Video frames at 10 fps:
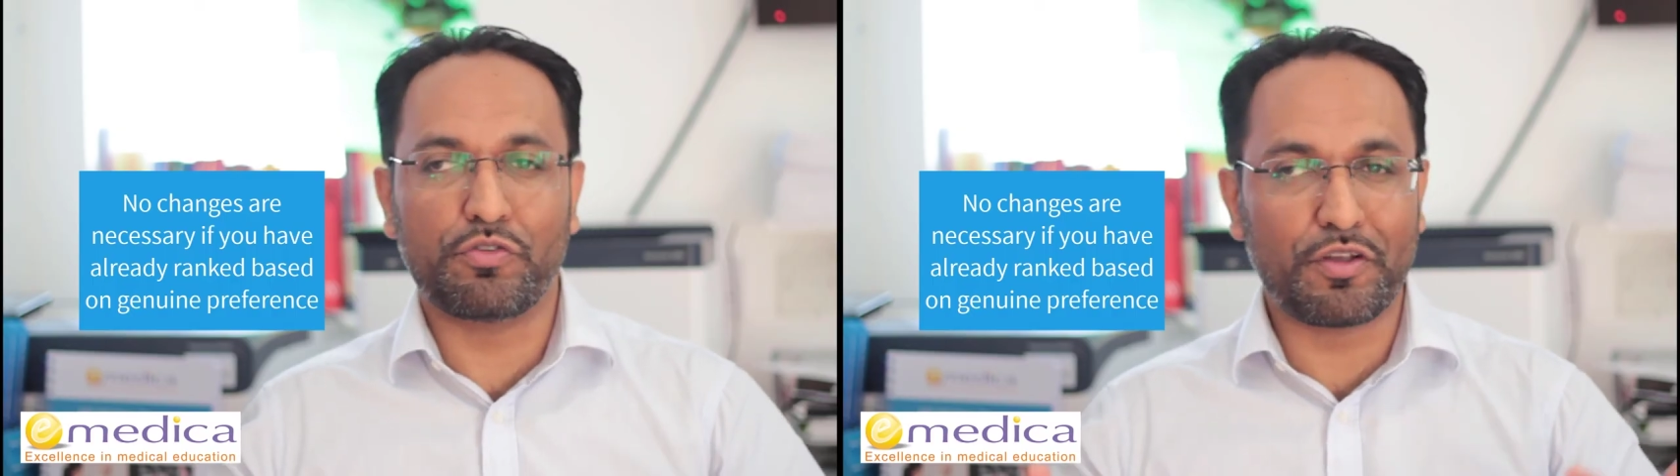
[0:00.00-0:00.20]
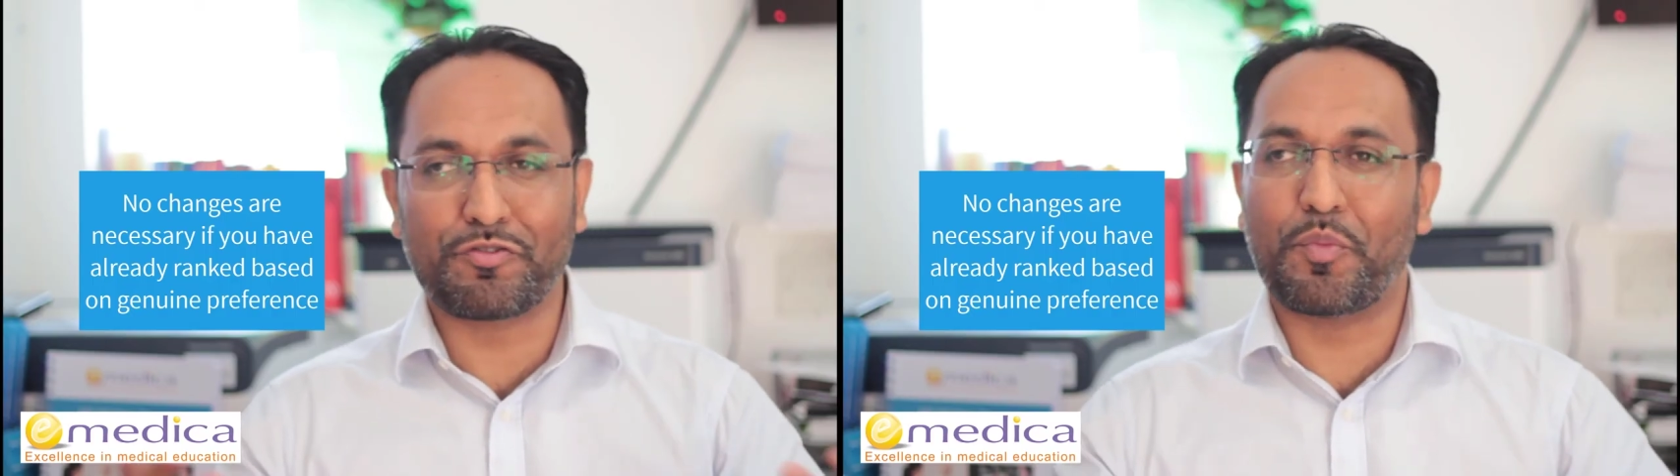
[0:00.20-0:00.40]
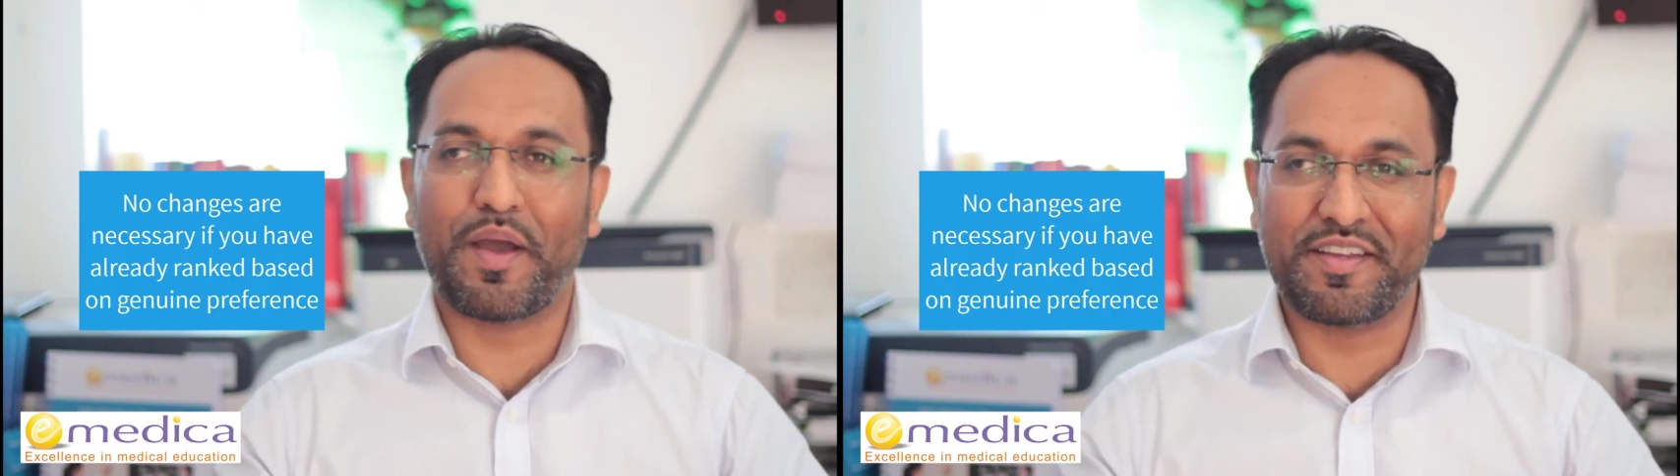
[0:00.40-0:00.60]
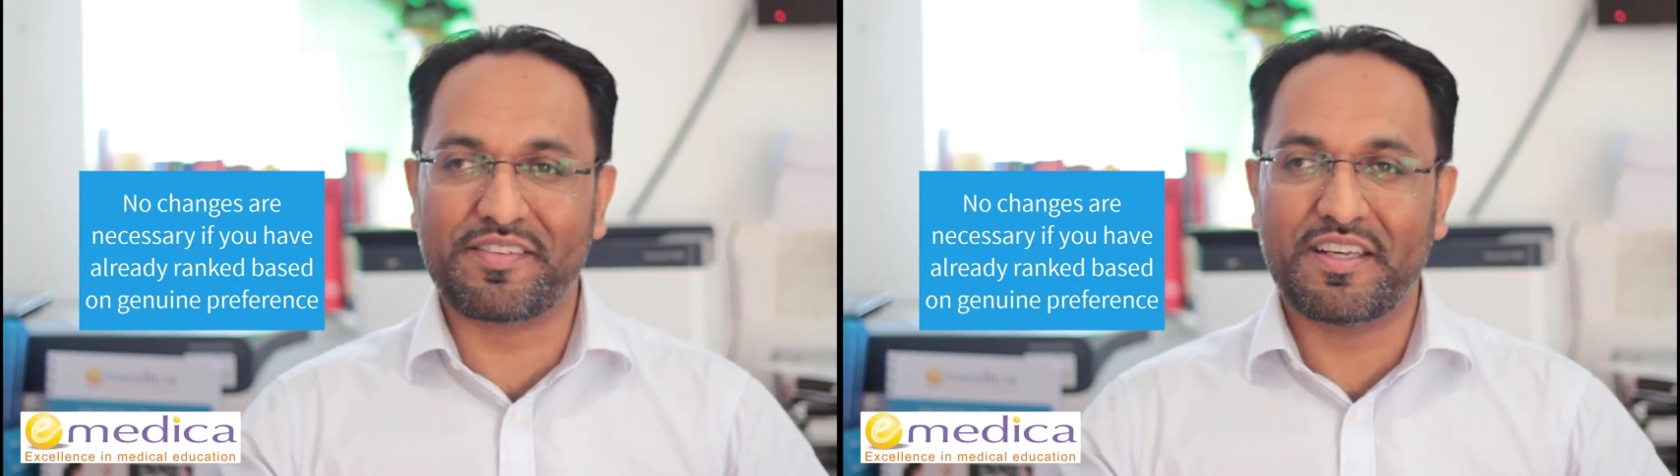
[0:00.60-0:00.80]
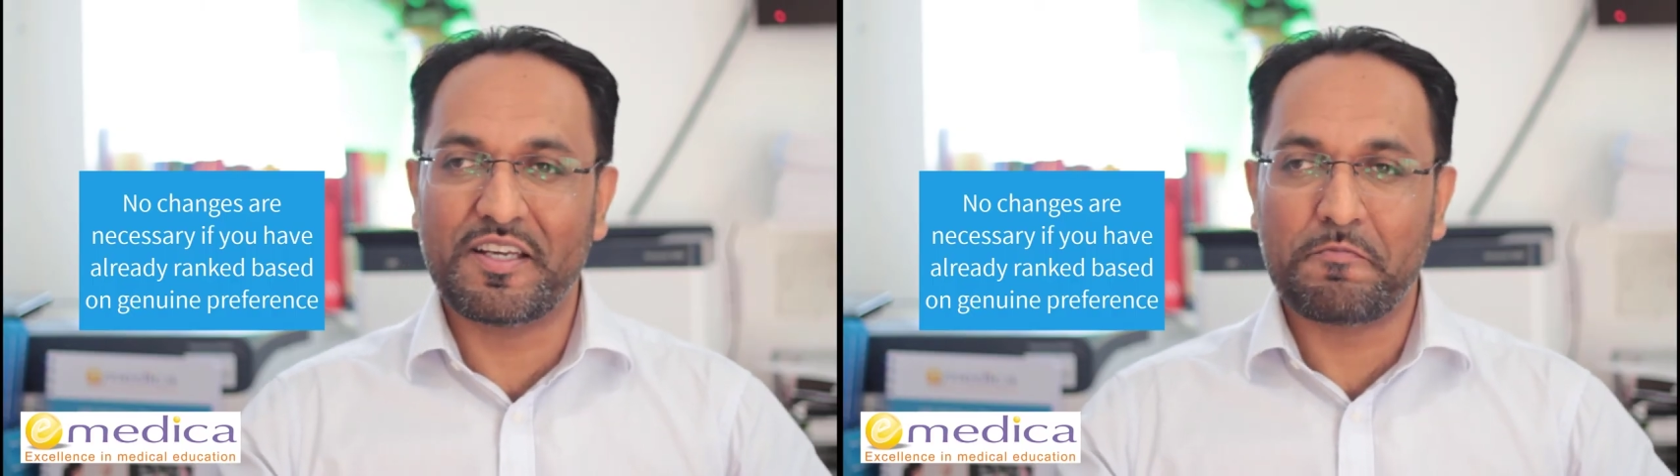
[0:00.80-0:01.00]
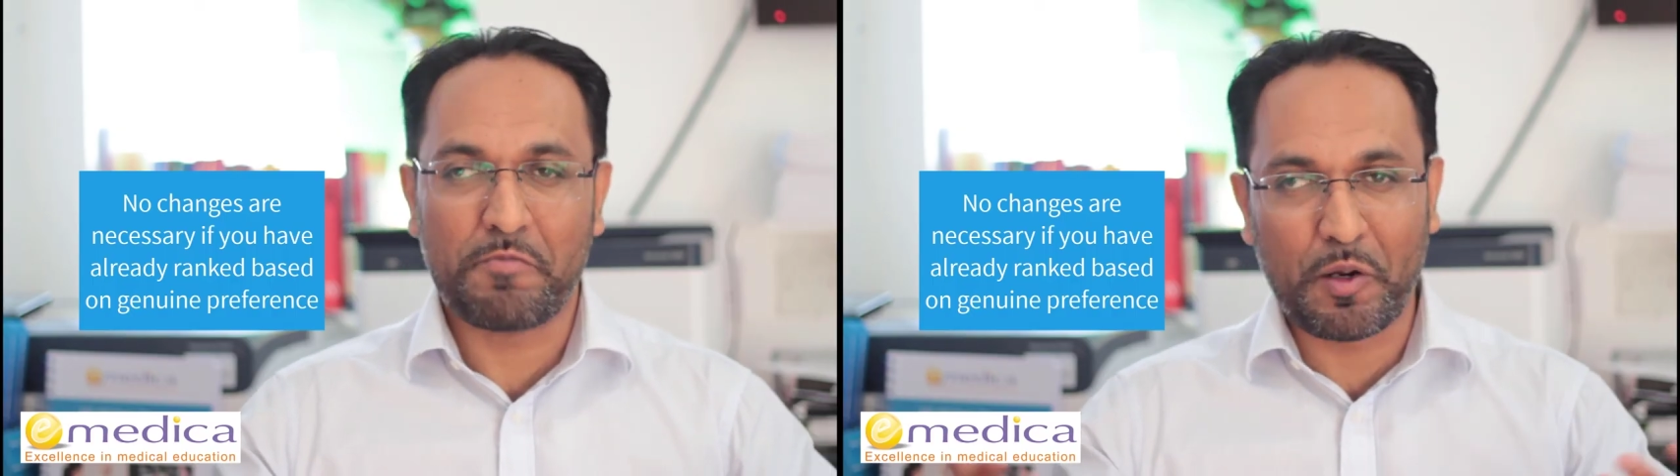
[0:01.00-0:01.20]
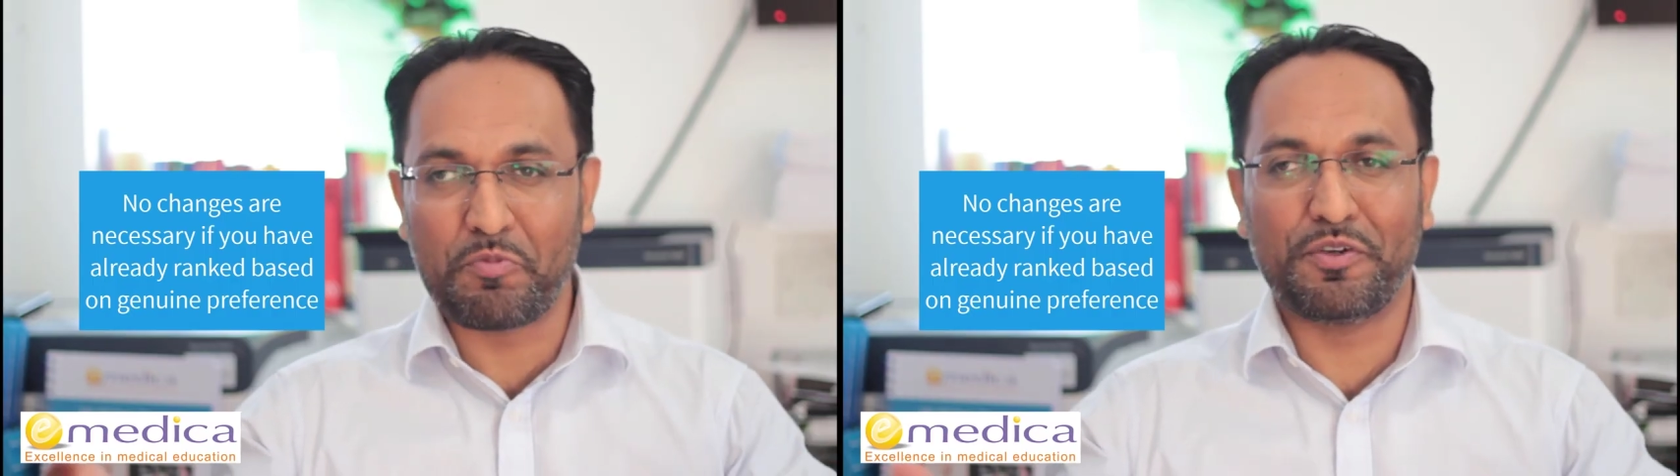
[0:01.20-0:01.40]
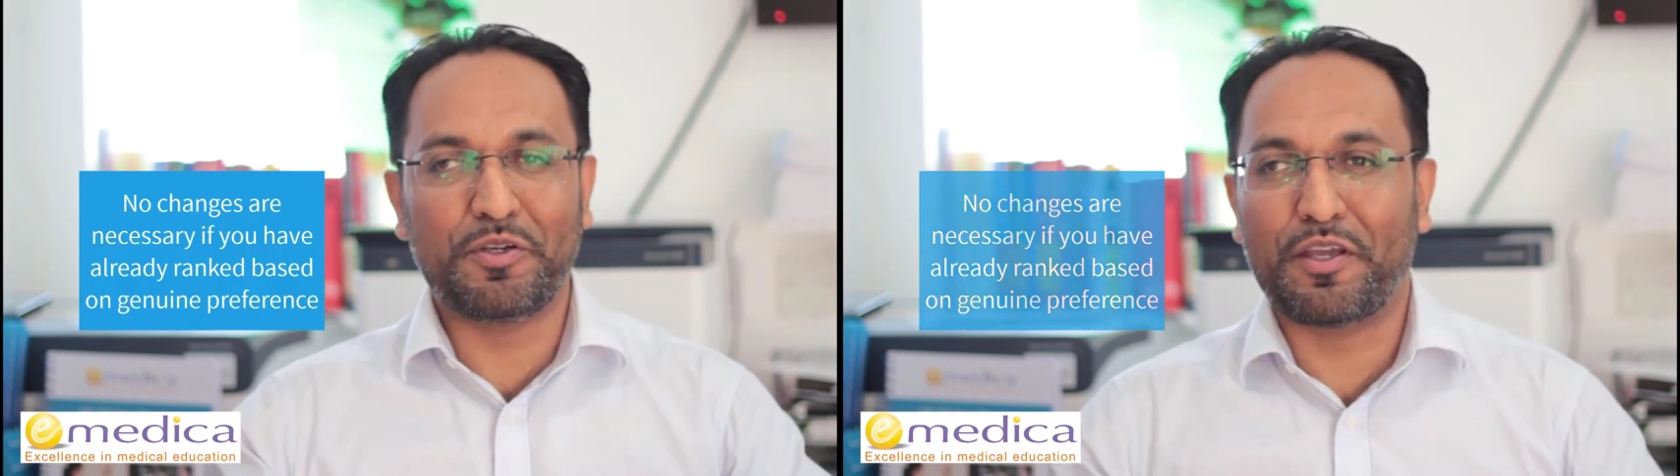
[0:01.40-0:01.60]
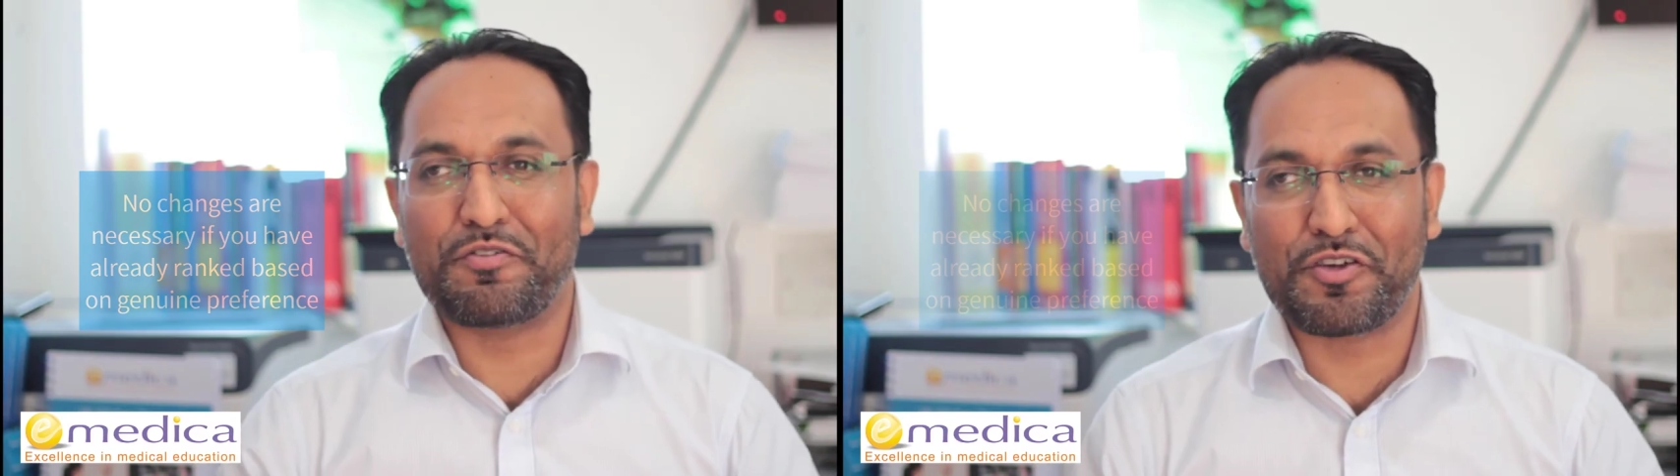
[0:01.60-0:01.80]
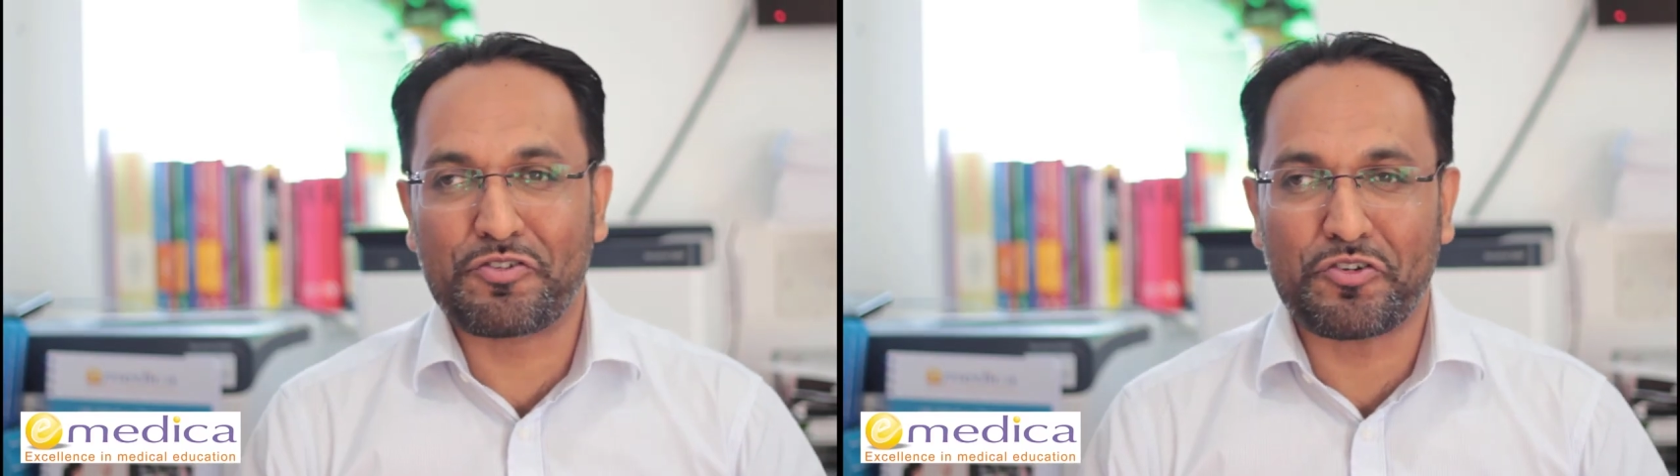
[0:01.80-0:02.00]
You just have to wait and hopefully you get
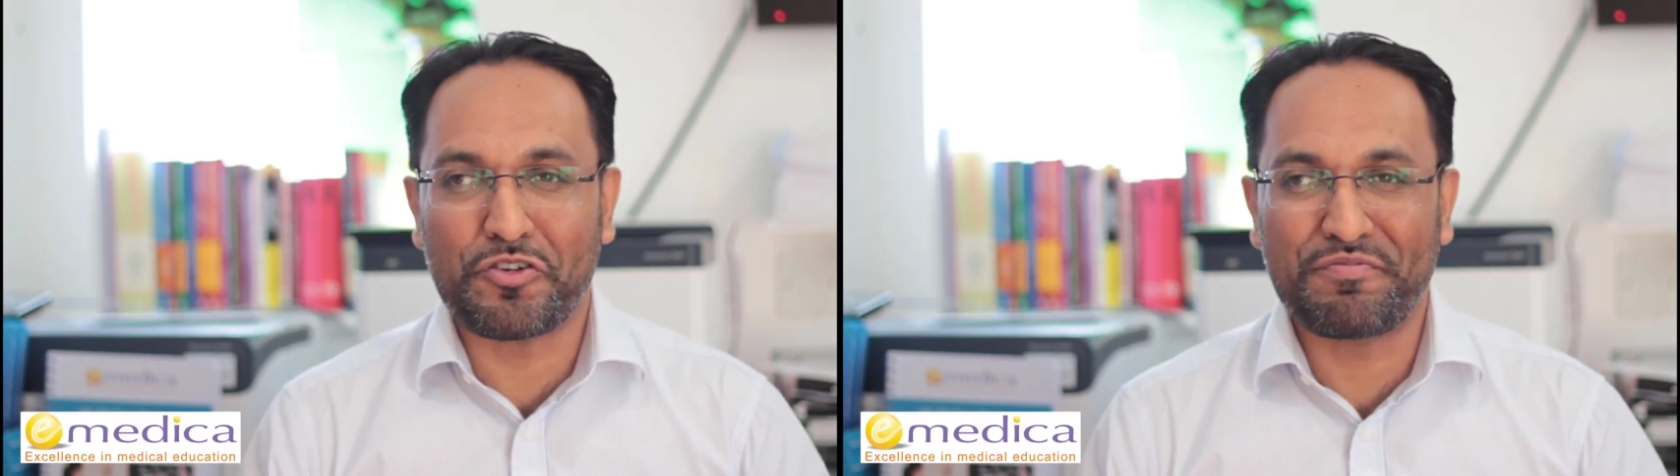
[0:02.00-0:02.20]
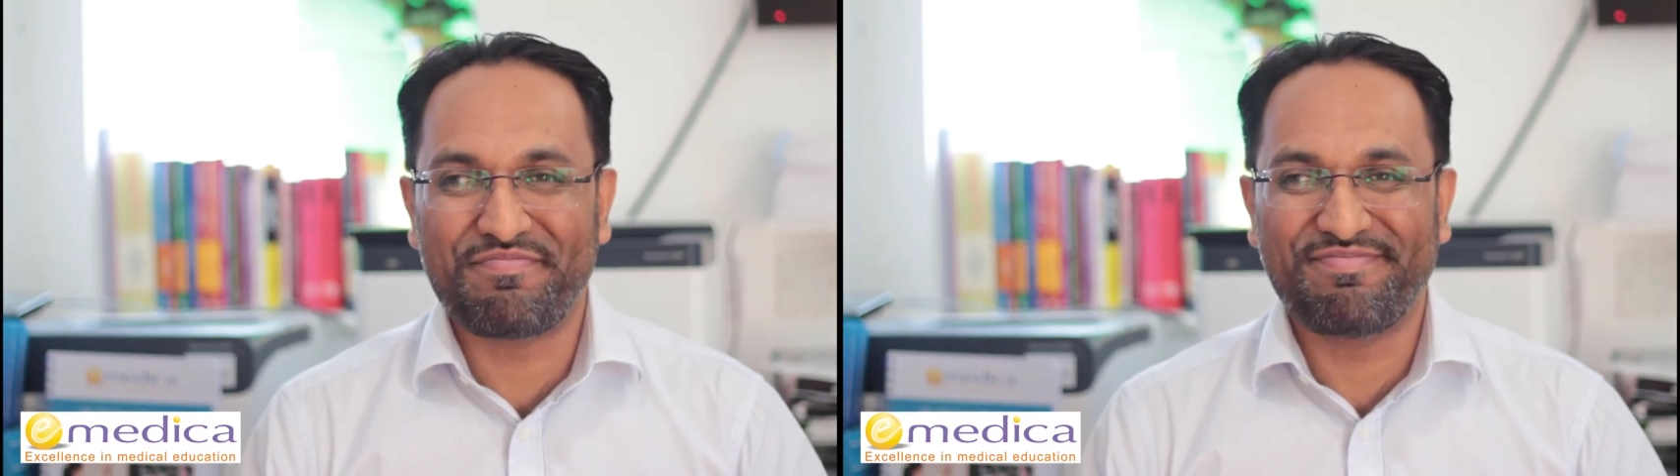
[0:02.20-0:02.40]
your first choice.